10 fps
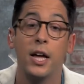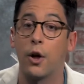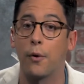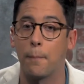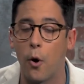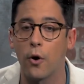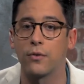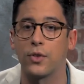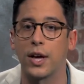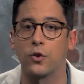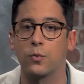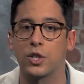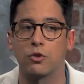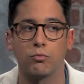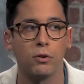Now, in part of that, there
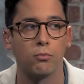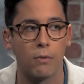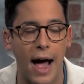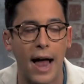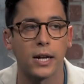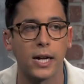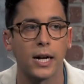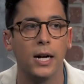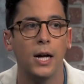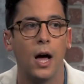was this real rallying